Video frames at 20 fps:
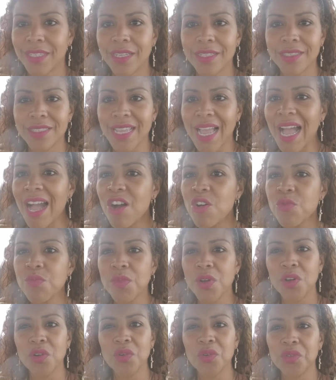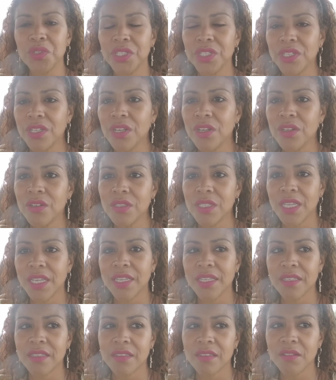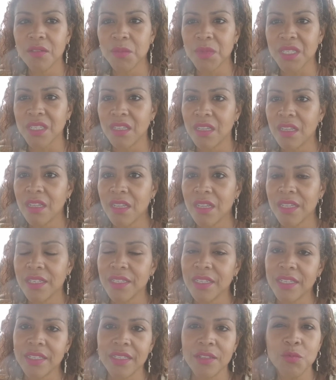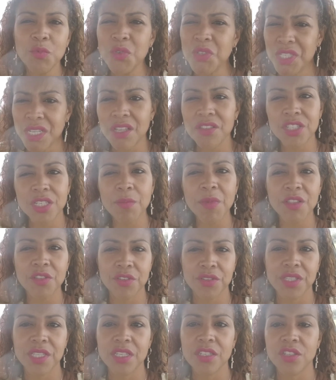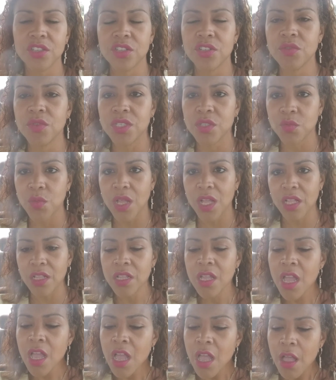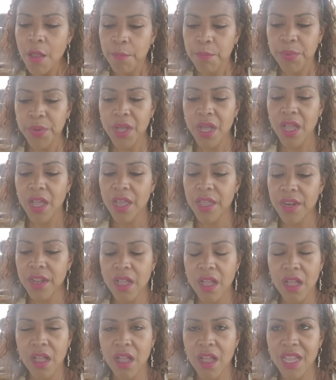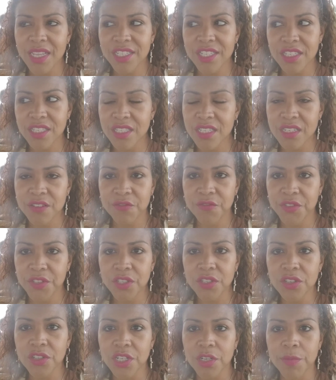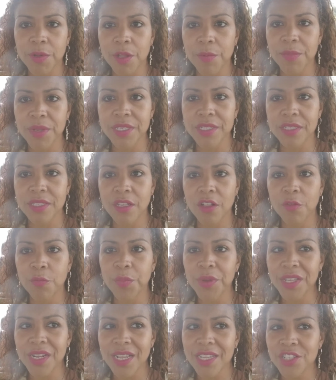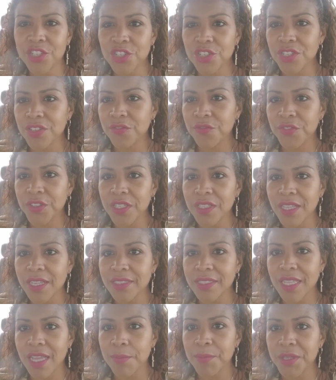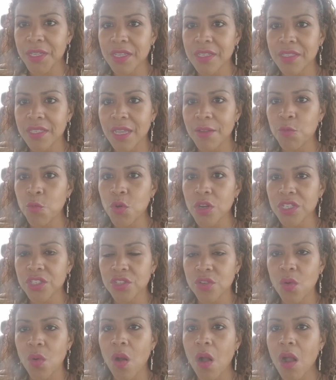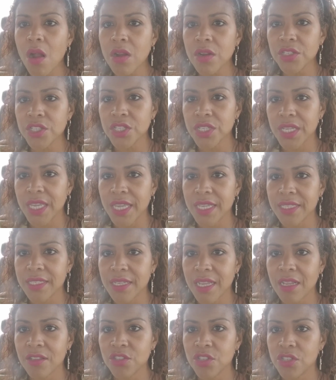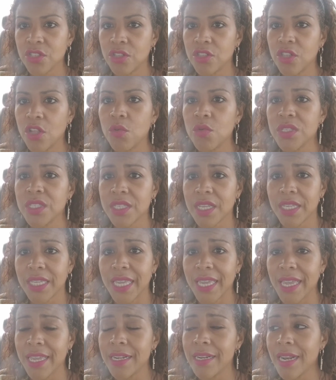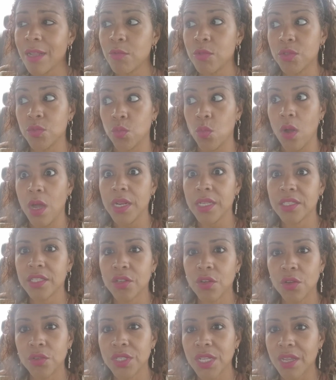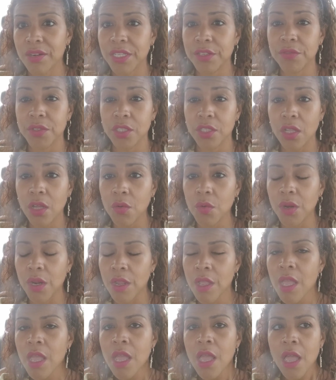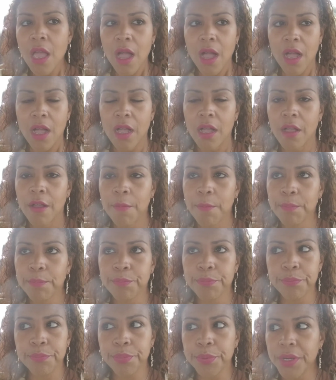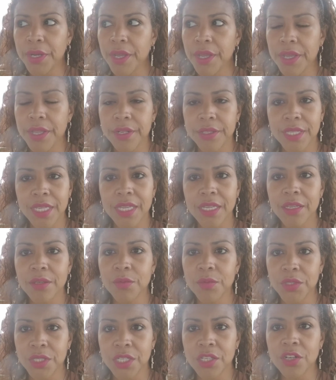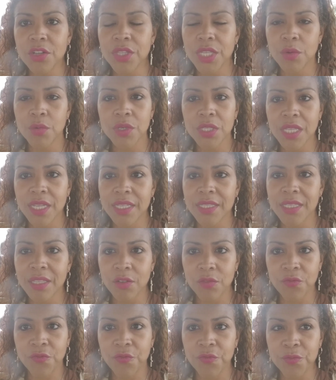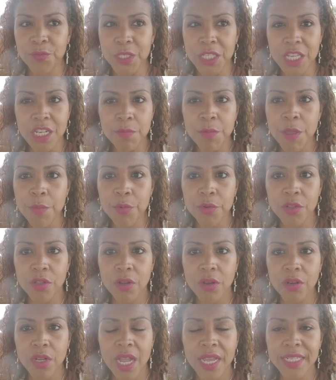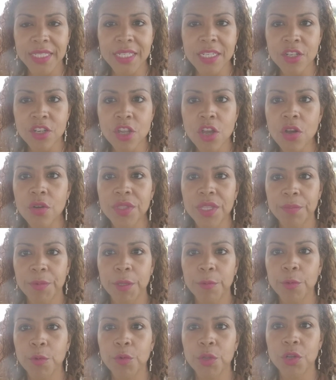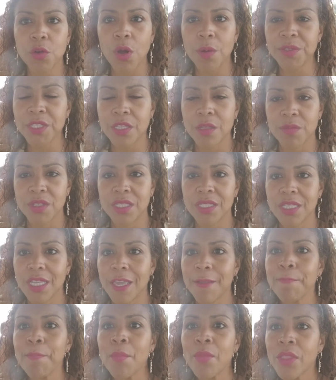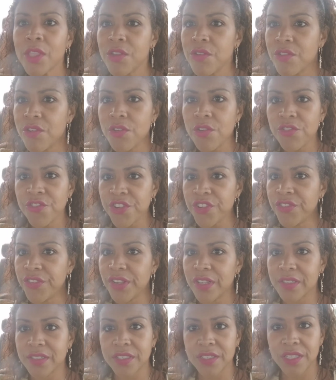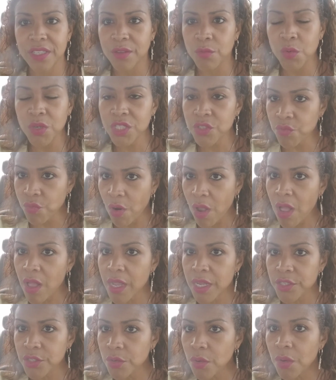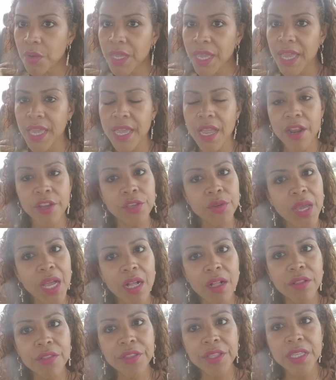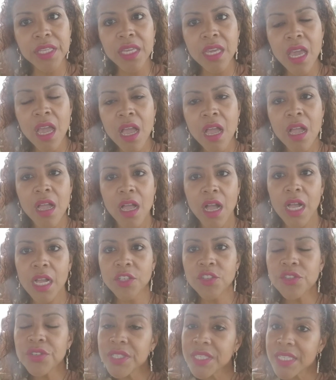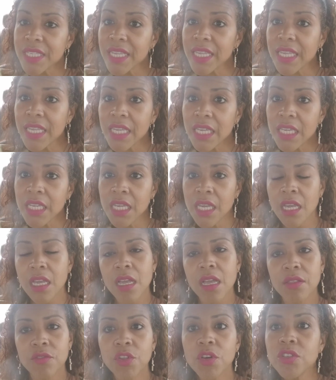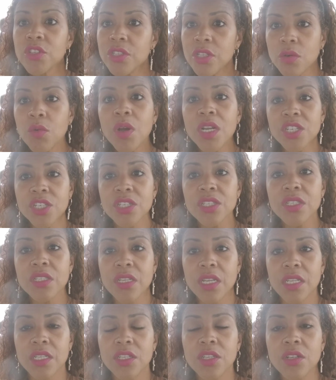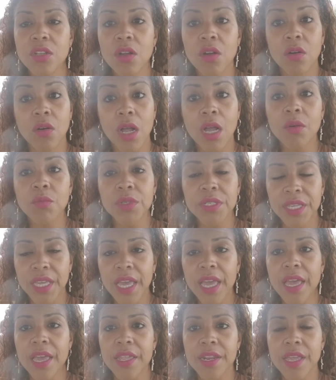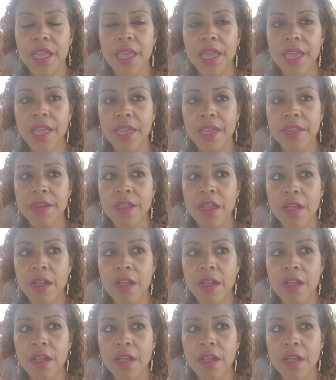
down mode, like, oh my God. And it was some other things too as well, but I just didn't feel good about myself. But I shouldn't feel like that because I've worked so hard to get down to the lowest I can, and I was wanting to go down even lower. But they were like, the skinny people I didn't know that people would go up to them and say, you should just, what's wrong? Are you okay? Are you healthy? Are you sick? Those are the questions that, I would get. And,